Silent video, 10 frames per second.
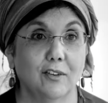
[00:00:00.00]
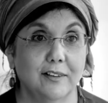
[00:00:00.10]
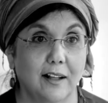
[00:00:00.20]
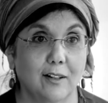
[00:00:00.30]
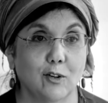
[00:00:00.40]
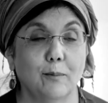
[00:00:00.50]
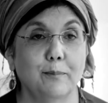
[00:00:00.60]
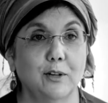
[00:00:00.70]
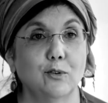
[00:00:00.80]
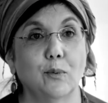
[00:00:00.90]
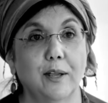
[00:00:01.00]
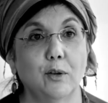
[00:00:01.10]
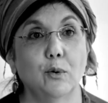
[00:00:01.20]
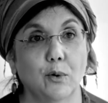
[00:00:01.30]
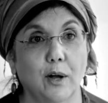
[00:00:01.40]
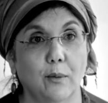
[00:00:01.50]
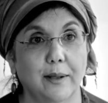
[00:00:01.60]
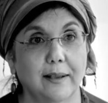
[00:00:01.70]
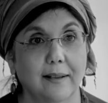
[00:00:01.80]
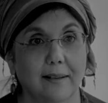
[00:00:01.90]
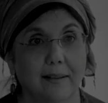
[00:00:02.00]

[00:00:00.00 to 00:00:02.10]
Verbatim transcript: hotel compared to where you're going.